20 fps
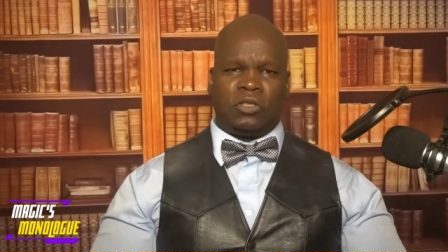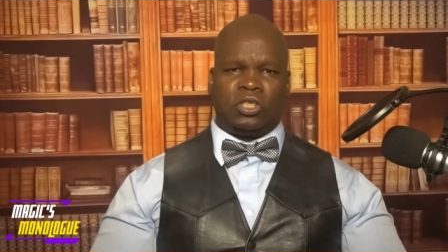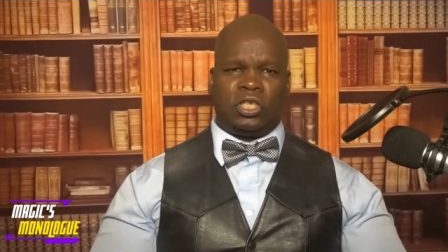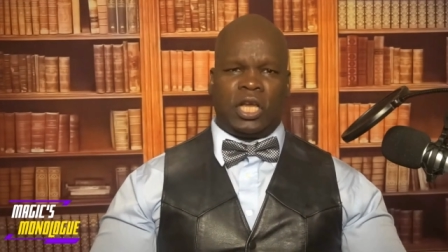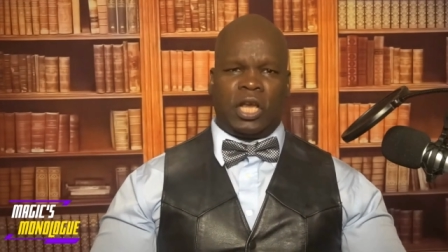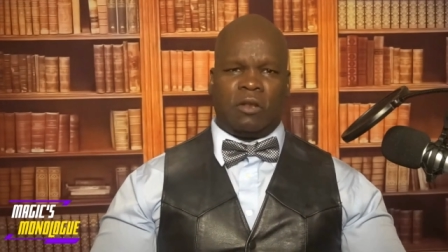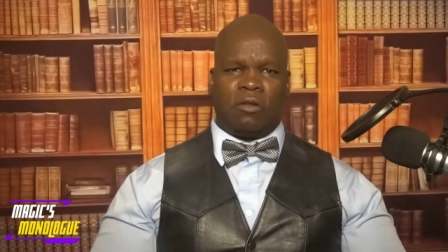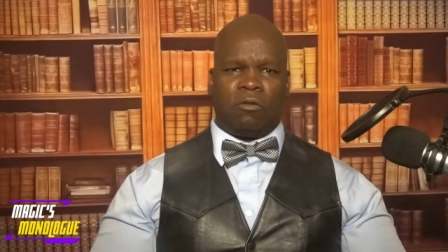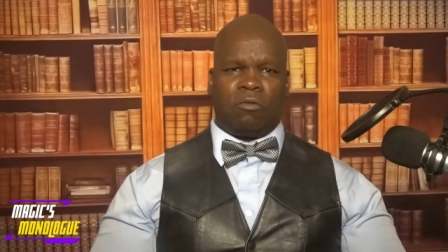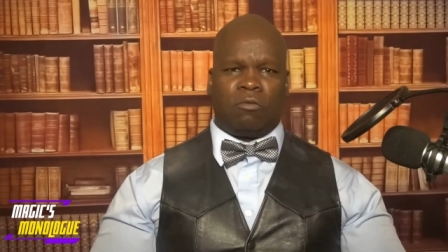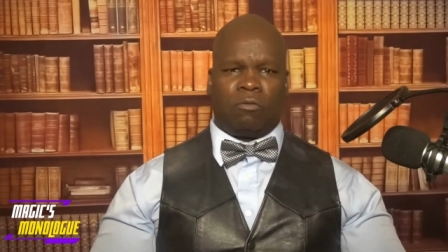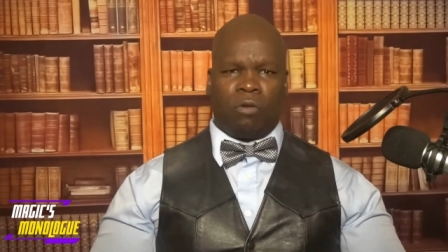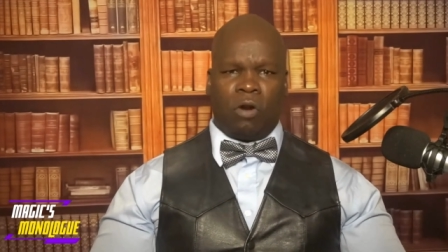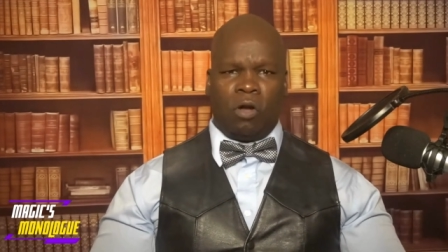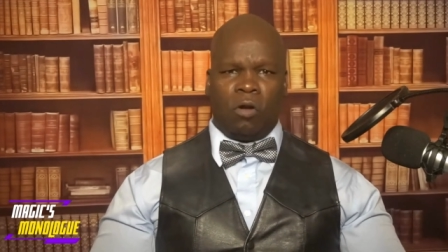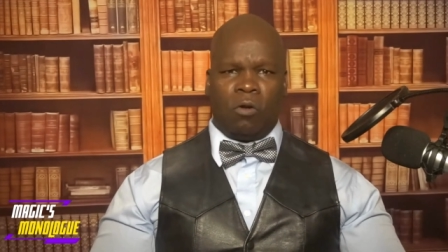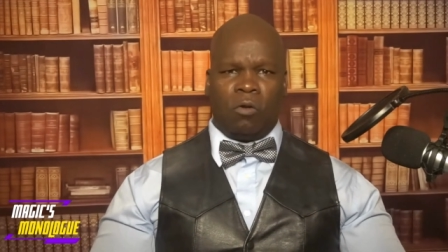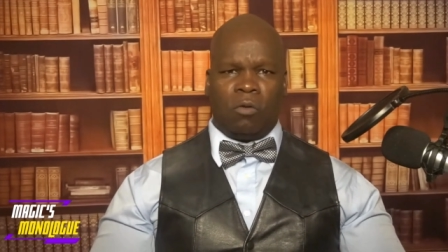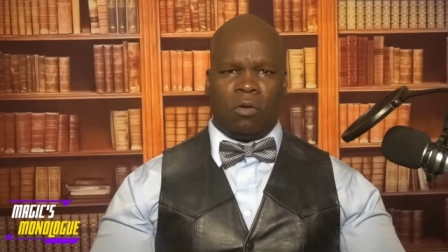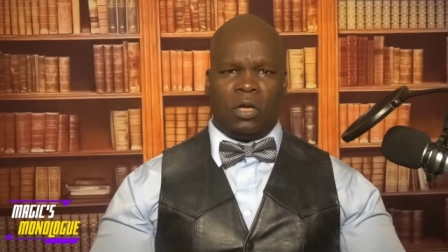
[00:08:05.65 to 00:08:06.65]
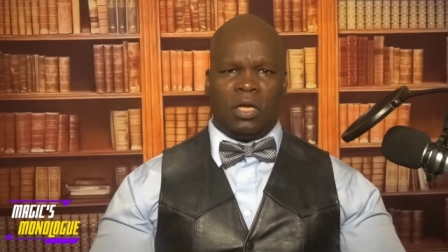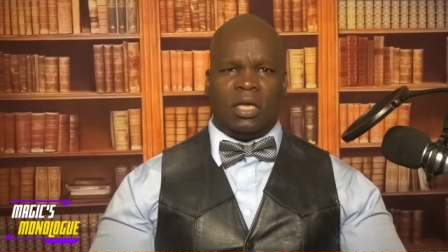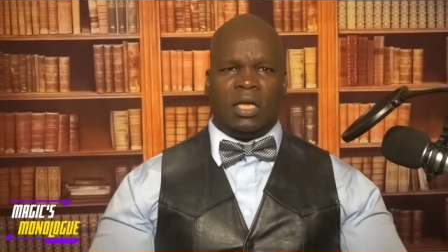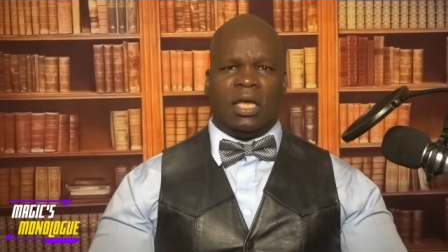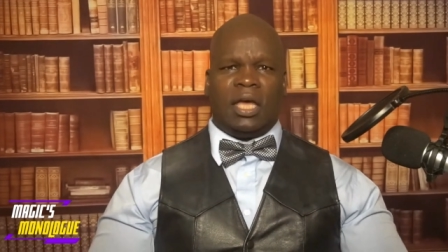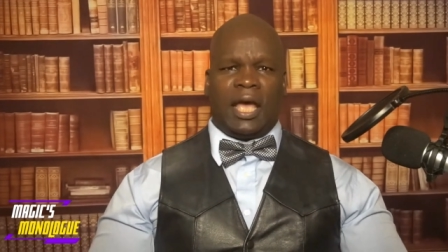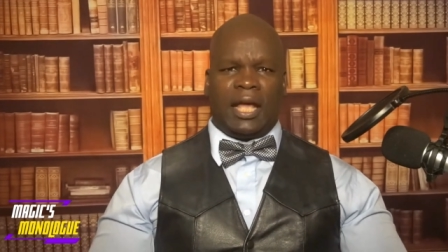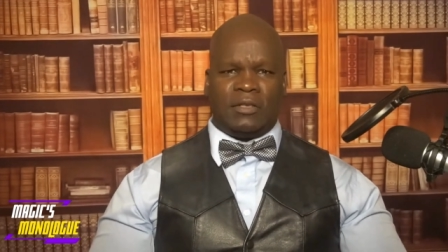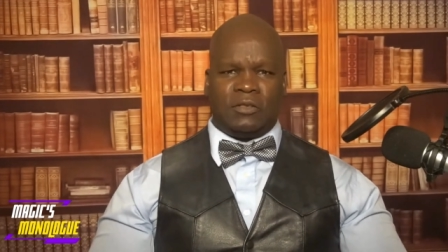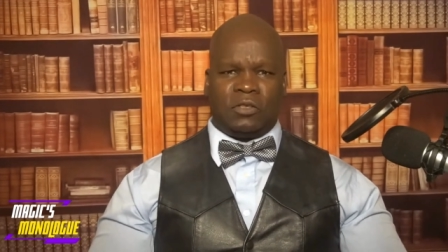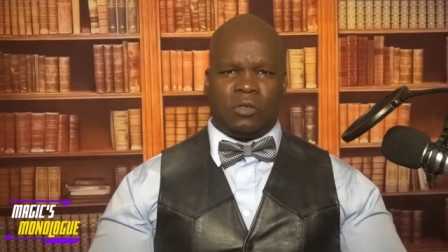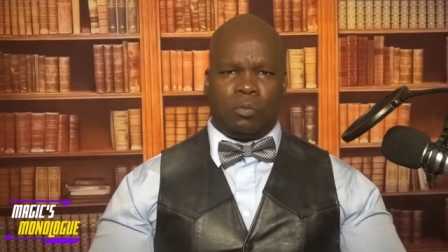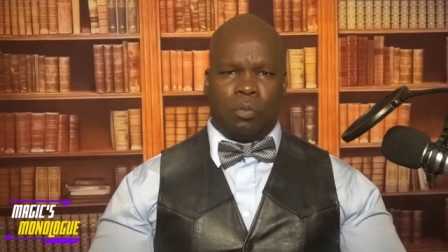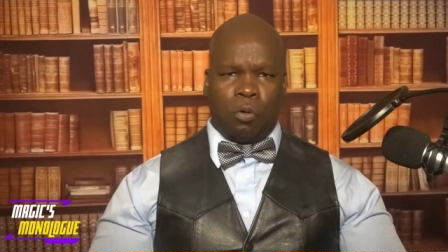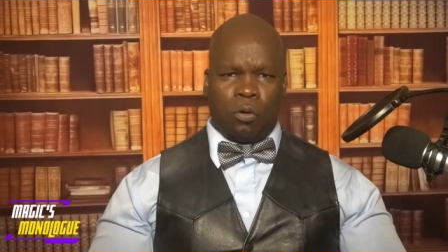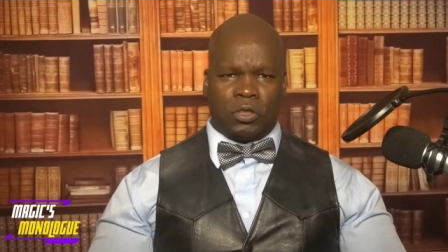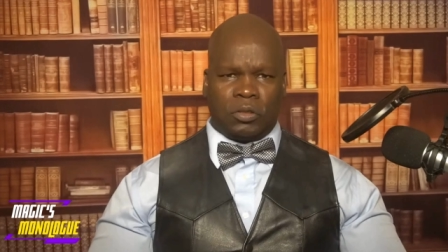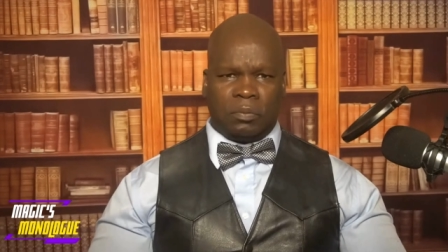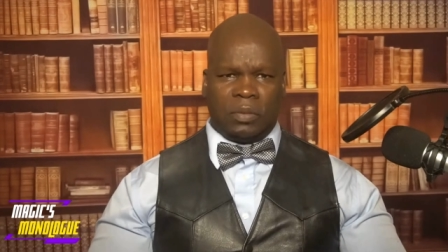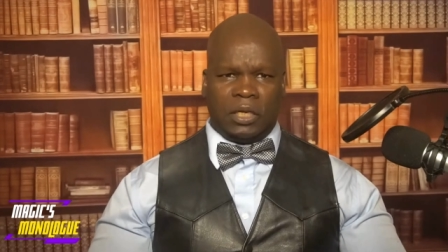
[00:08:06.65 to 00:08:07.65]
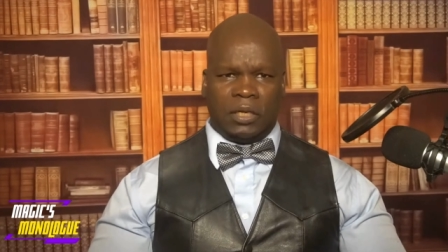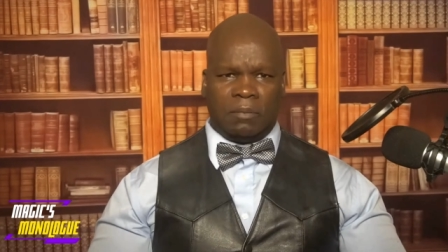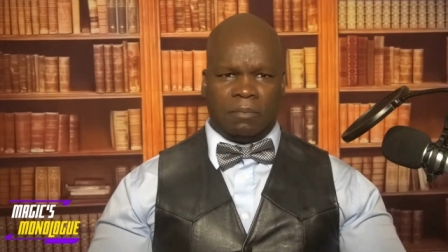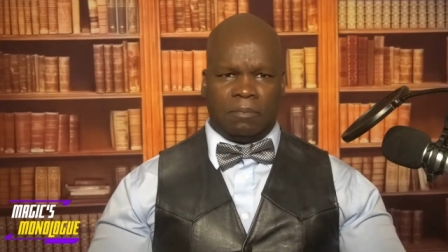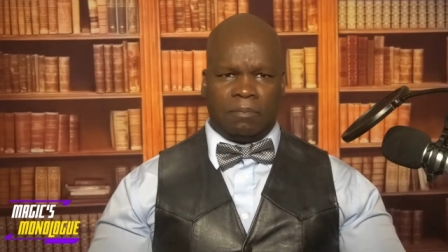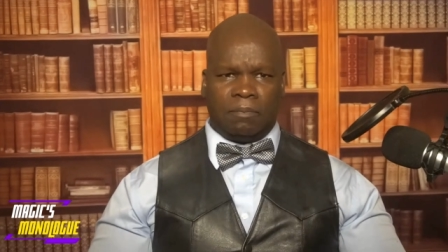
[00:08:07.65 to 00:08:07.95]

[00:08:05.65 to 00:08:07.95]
channel grow and support me.